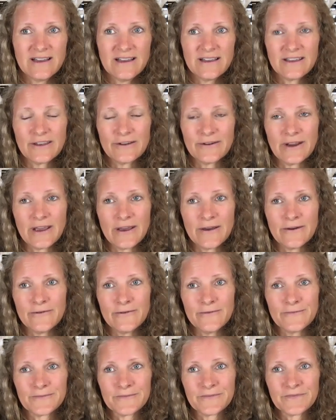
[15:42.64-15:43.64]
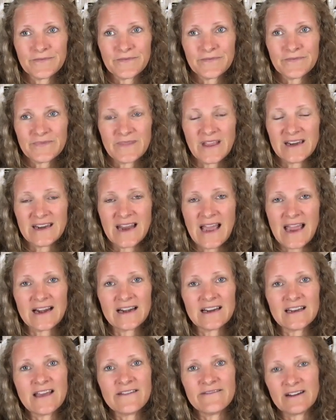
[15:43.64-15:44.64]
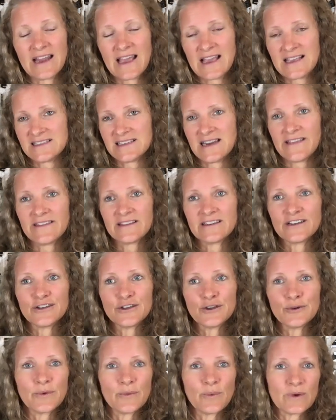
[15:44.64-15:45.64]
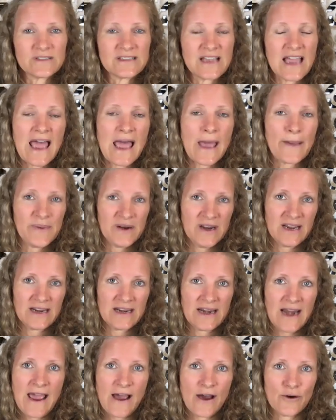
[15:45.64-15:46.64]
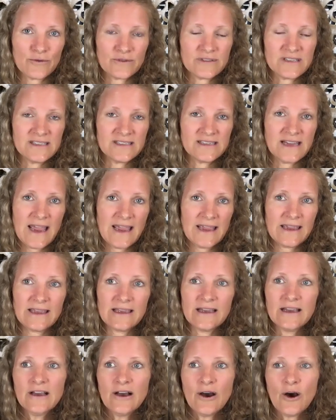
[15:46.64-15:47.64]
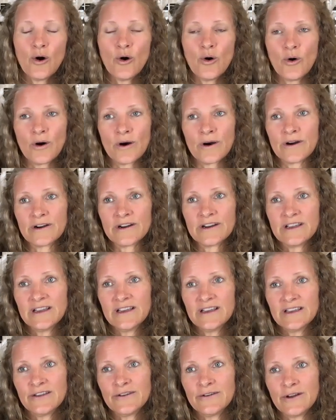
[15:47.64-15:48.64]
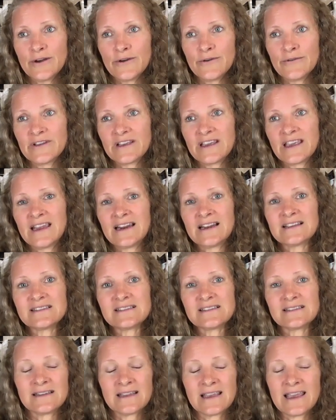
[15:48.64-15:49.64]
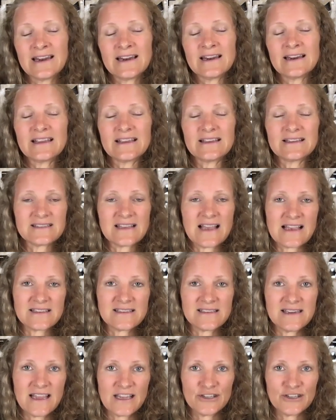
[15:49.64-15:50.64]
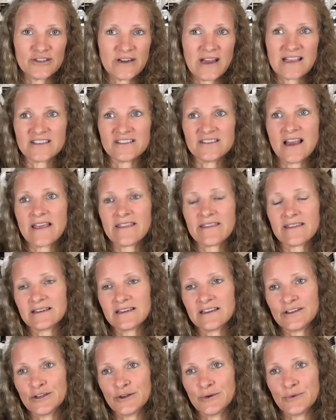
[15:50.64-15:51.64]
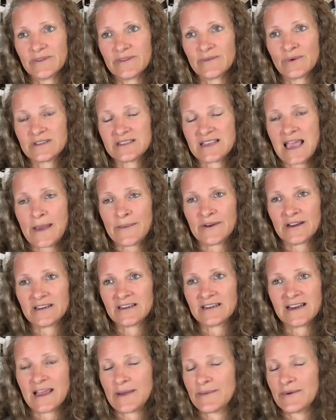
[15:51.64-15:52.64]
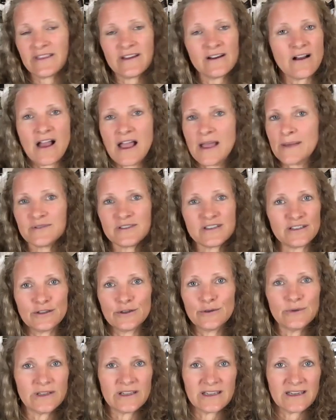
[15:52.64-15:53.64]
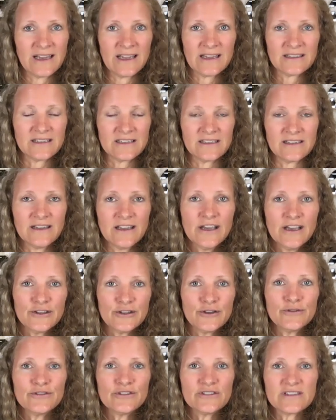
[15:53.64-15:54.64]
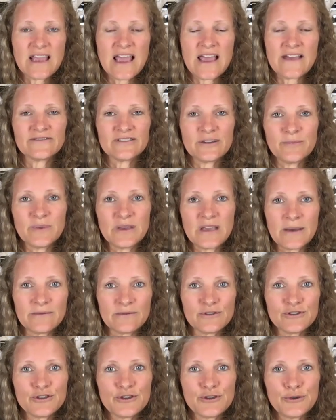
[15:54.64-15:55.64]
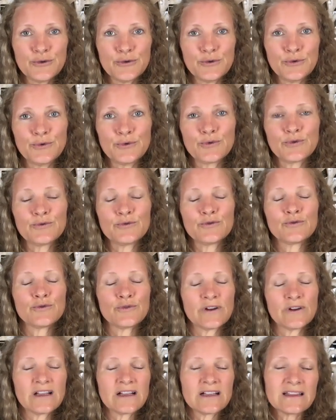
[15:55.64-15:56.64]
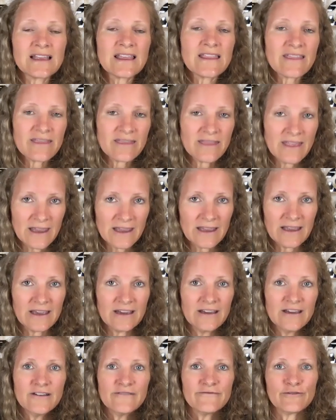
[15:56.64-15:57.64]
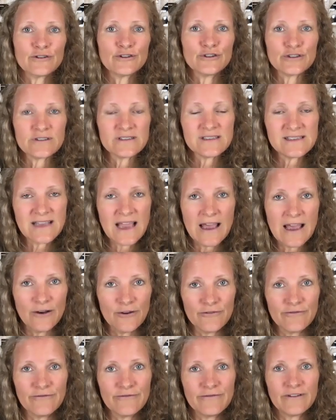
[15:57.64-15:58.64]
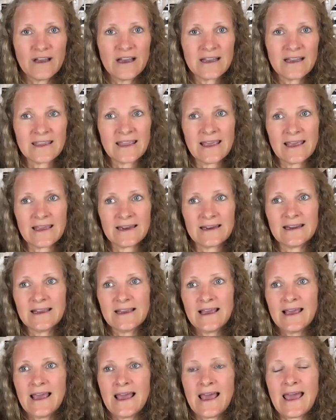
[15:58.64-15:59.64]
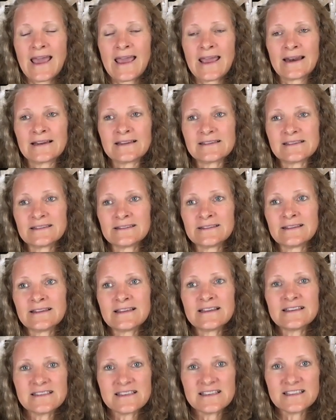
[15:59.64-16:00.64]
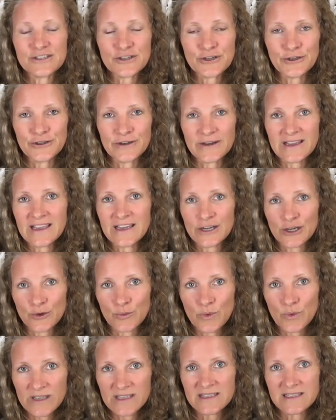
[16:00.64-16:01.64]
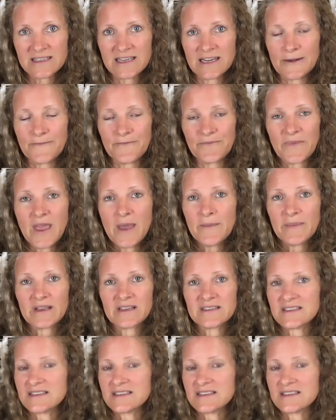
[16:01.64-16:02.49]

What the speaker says: that 9/11 has nothing to do with what's happening now today, or the Kennedy assassination has nothing to do with what's happening today, but they're absolutely connected. You just have to be able to critically think for yourself again and listen to your inner wisdom, because